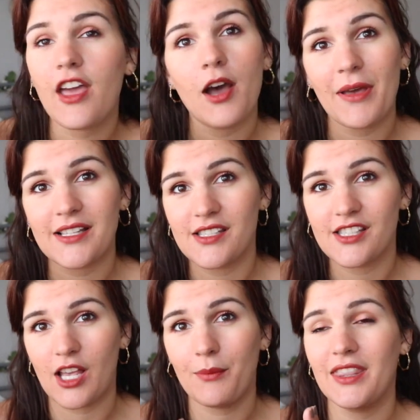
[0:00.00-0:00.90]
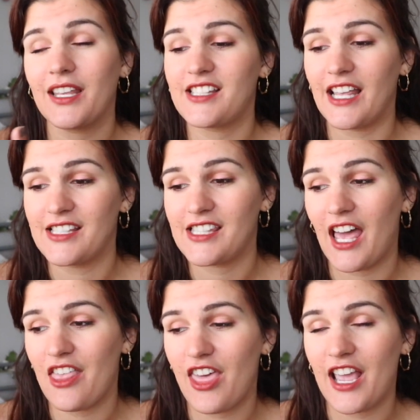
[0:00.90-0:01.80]
They are better than some in the sense
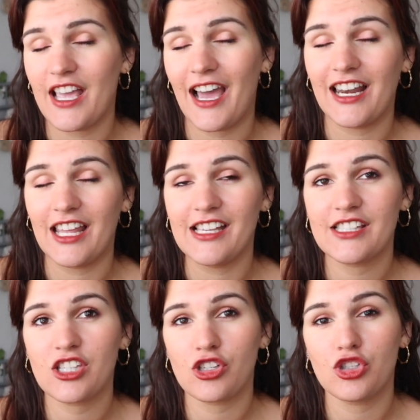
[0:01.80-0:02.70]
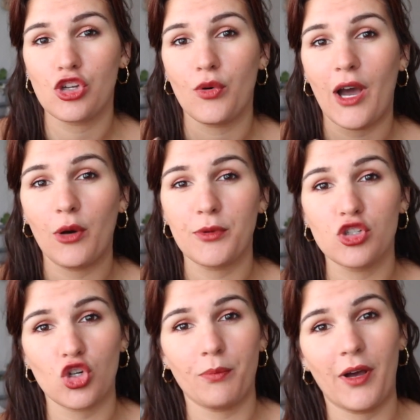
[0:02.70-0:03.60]
that they at least do help
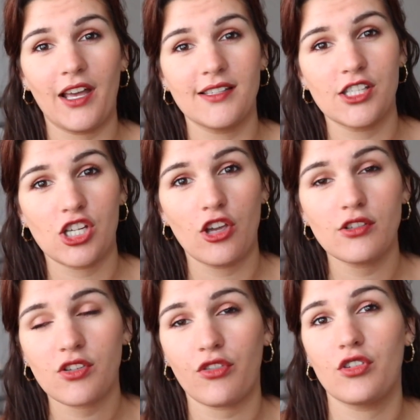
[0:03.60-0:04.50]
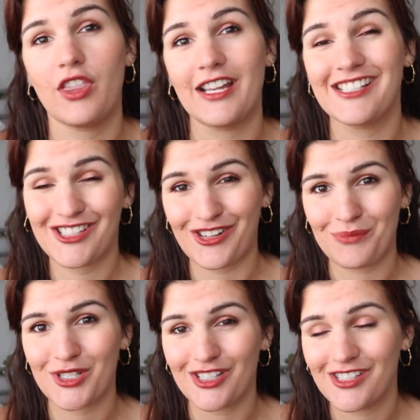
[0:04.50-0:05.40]
you shop by undertones through their
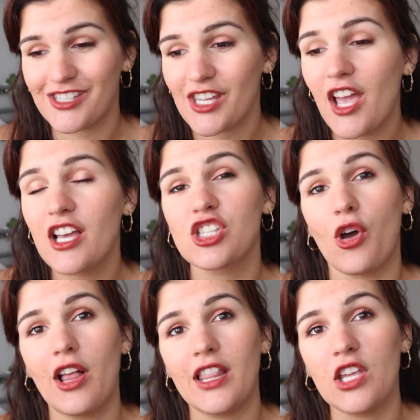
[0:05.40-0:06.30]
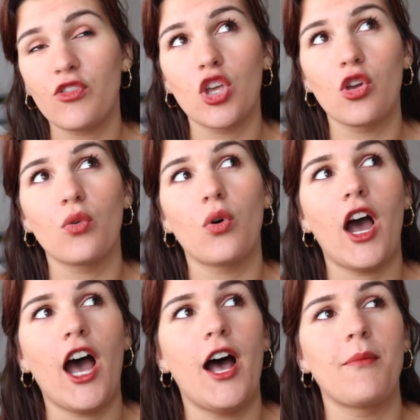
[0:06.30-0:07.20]
descriptions. So I'll leave you
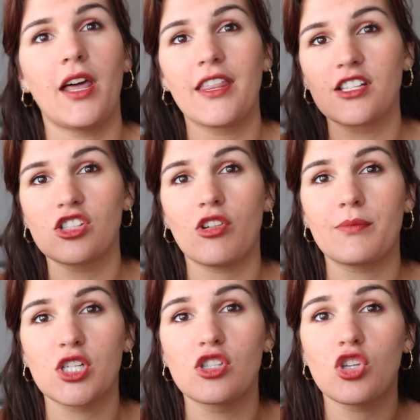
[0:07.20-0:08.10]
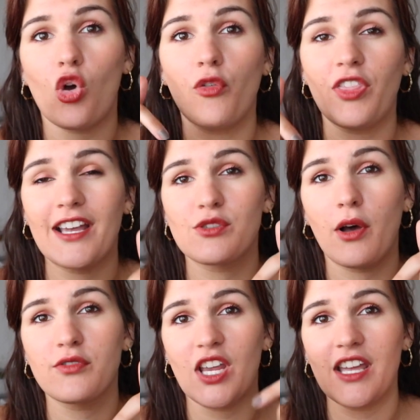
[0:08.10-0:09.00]
um, like the descriptions of their
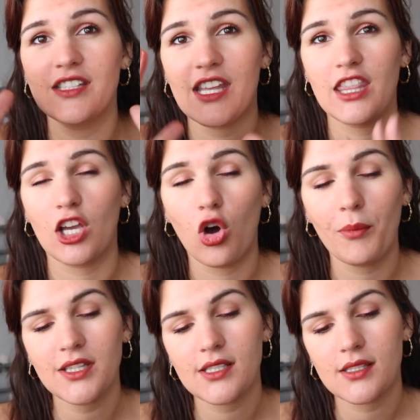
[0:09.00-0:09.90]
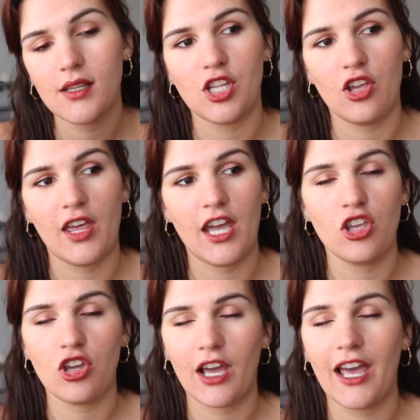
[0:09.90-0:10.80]
12 shades in the comments so that
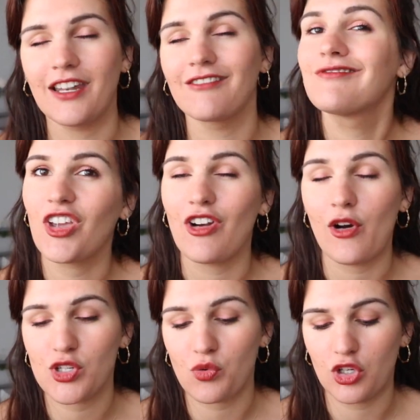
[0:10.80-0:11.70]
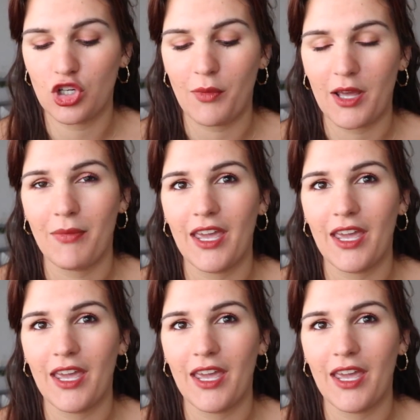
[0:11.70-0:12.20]
you can figure out which one you might